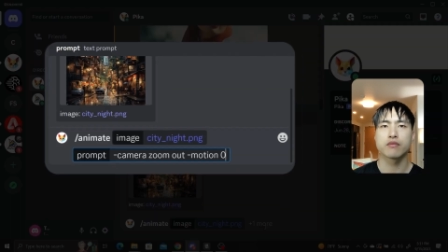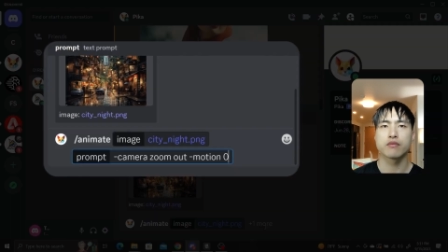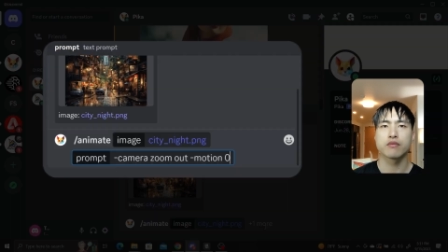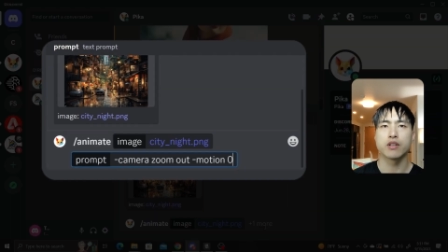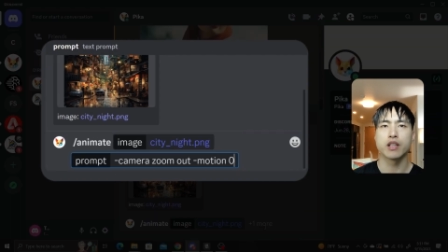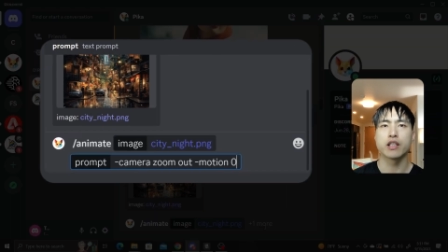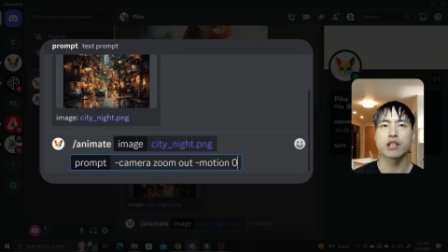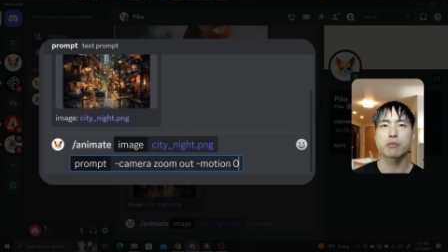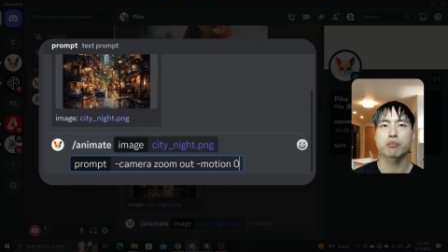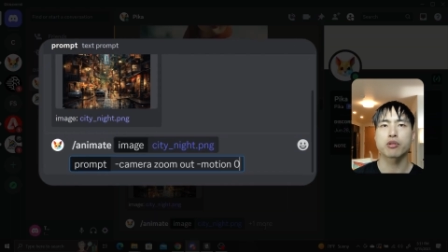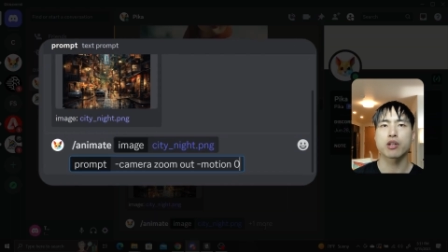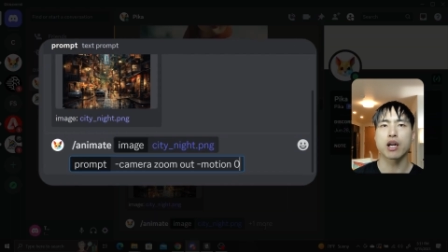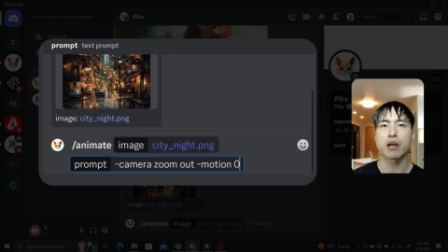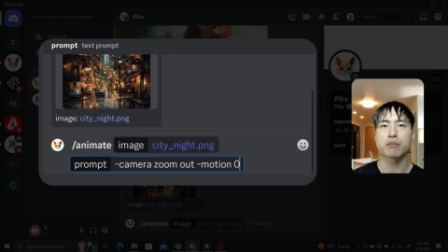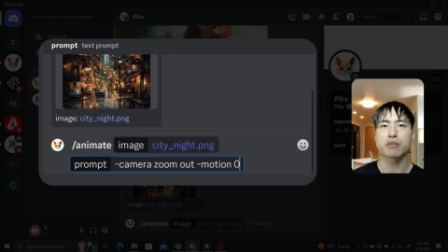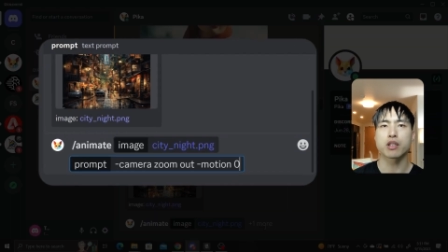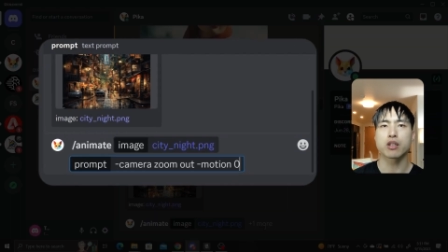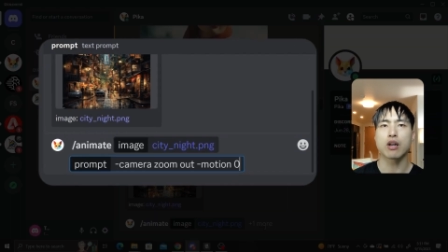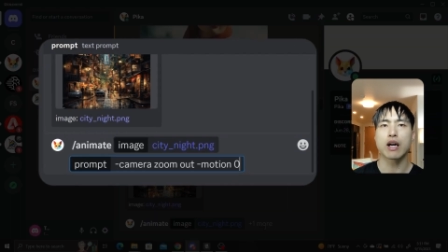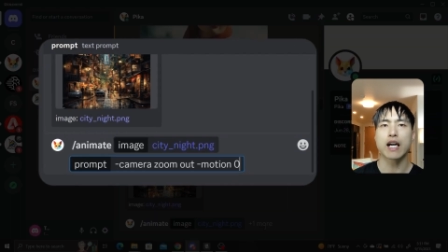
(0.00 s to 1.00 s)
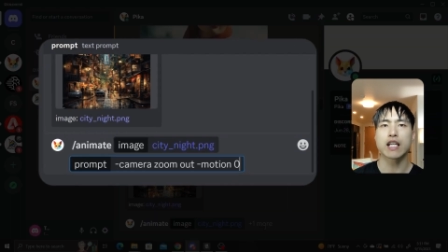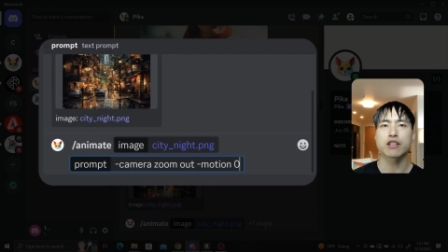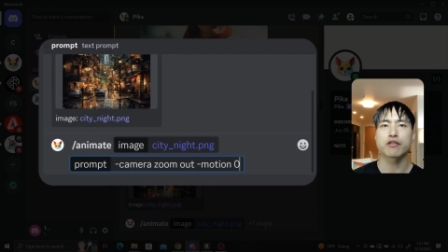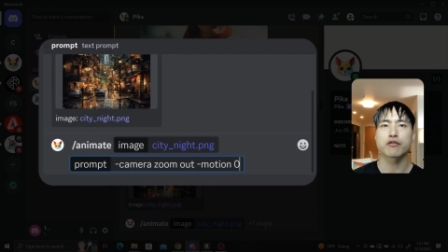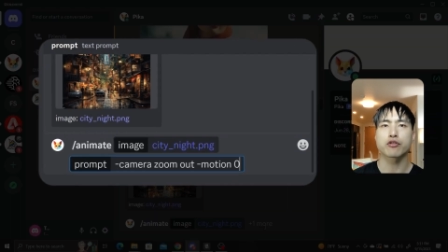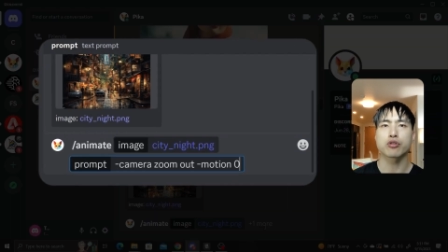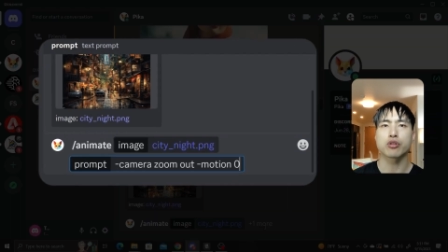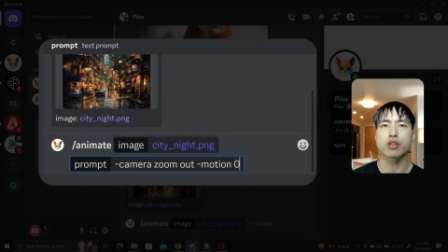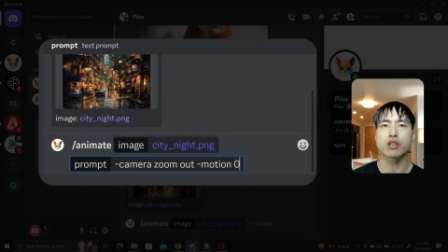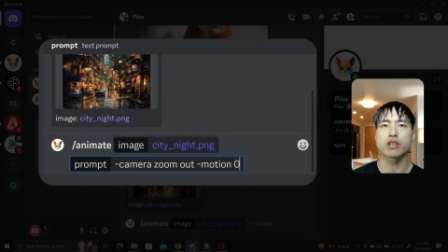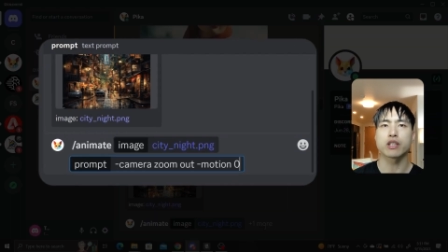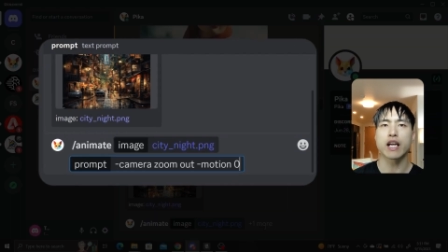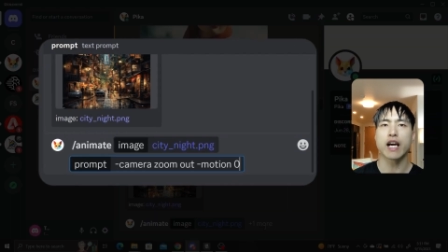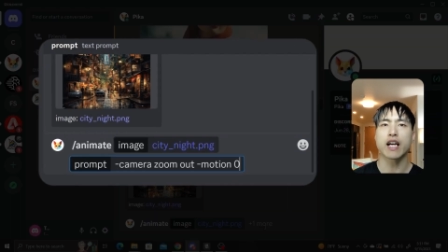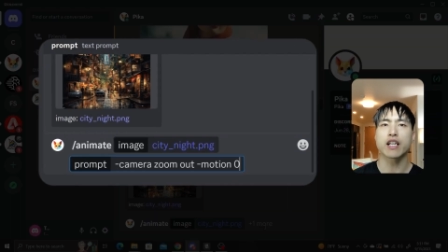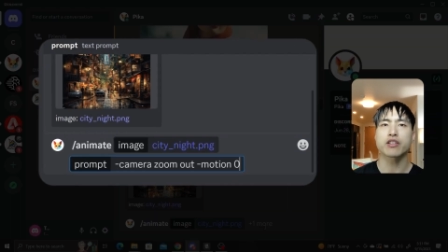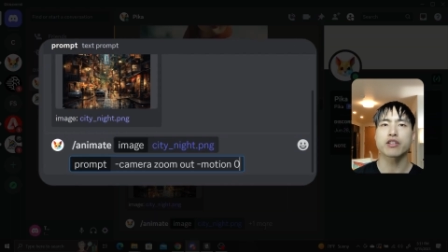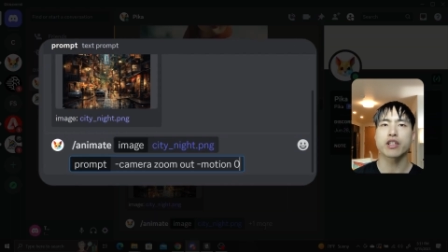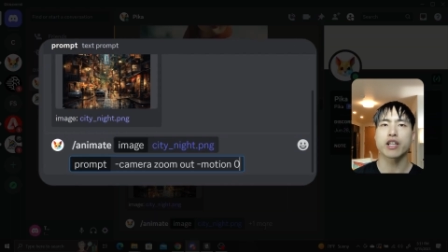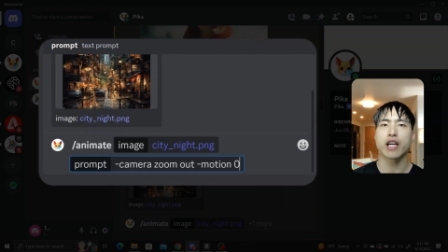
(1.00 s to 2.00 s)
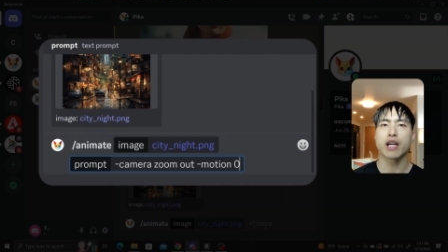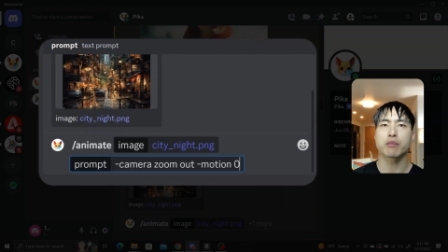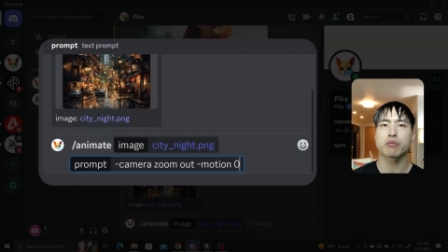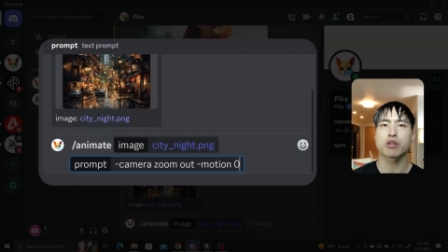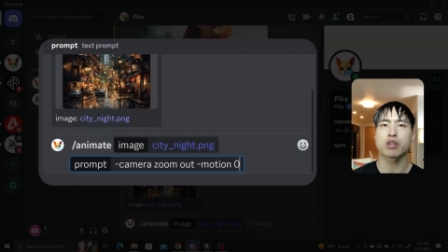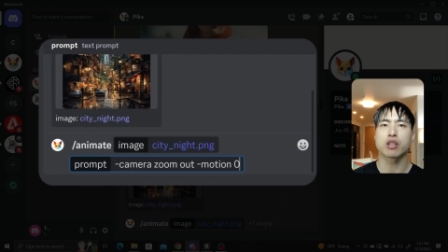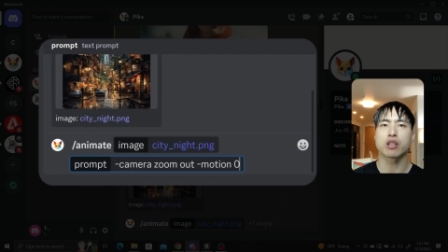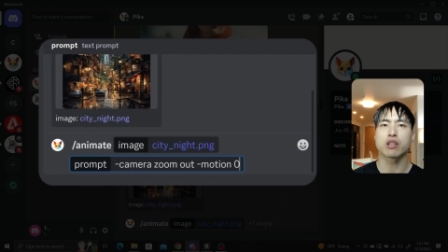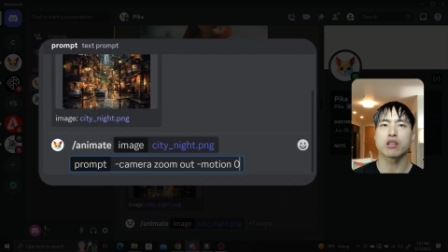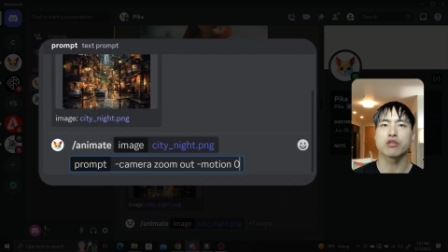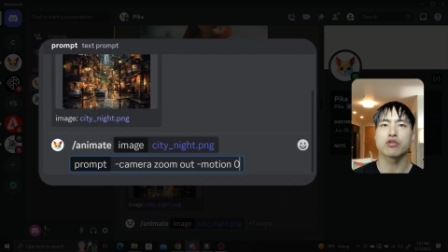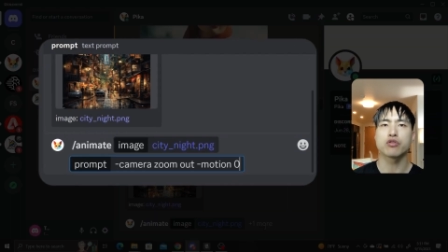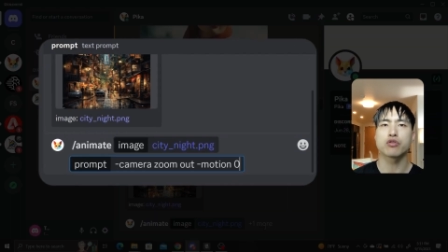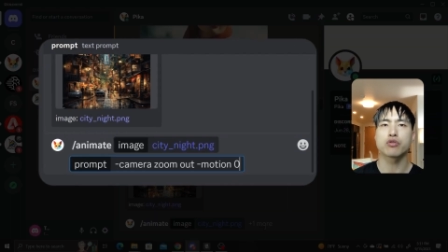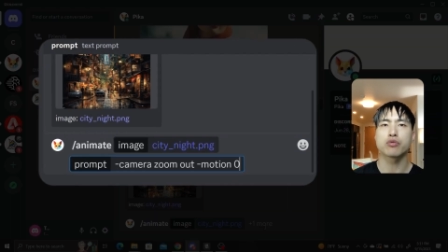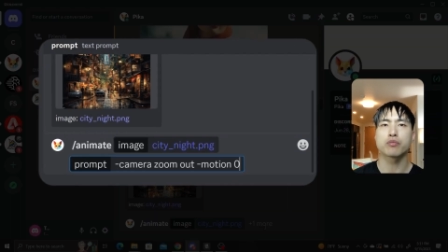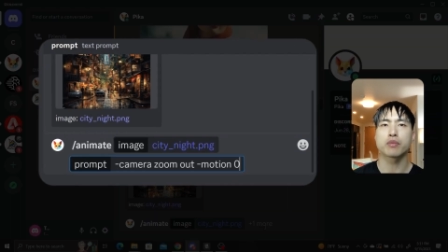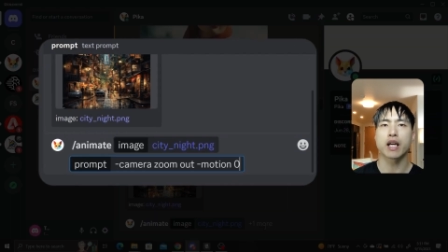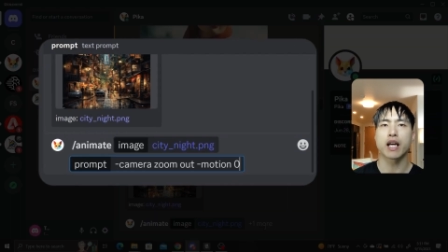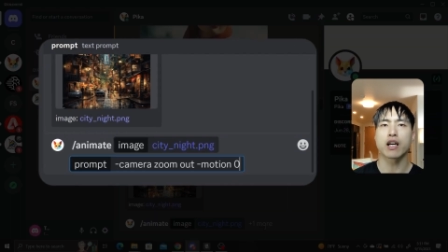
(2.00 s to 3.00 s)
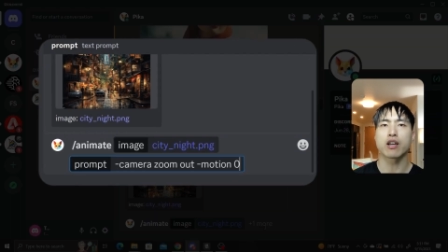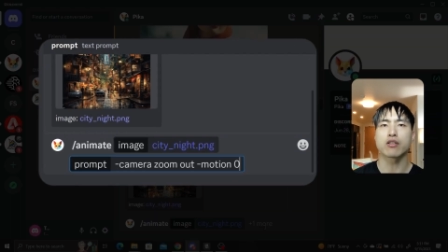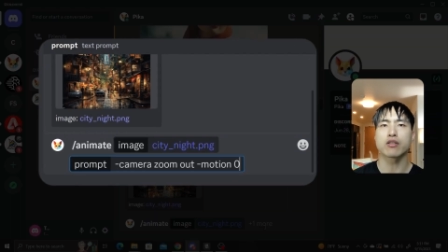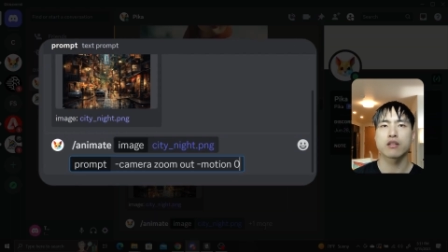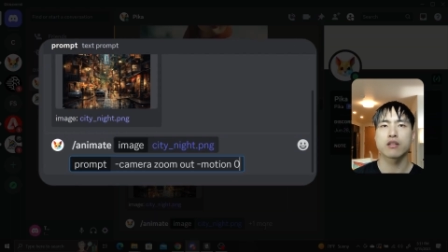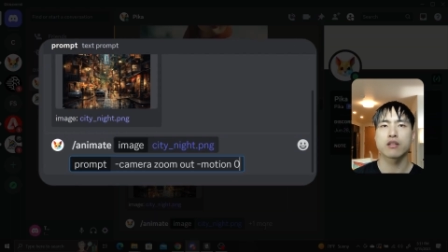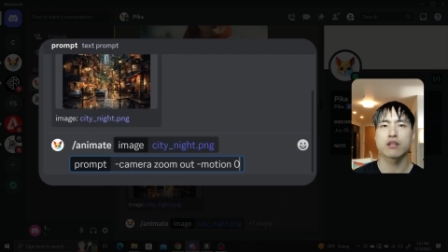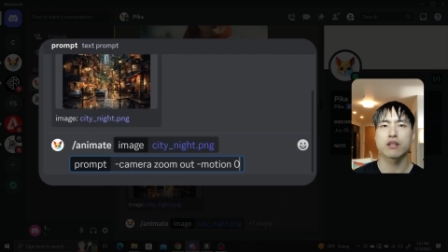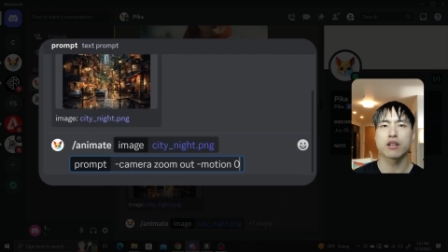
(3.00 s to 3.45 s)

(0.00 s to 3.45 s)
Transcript: In the prompt, I'll ask for dash camera zoom out,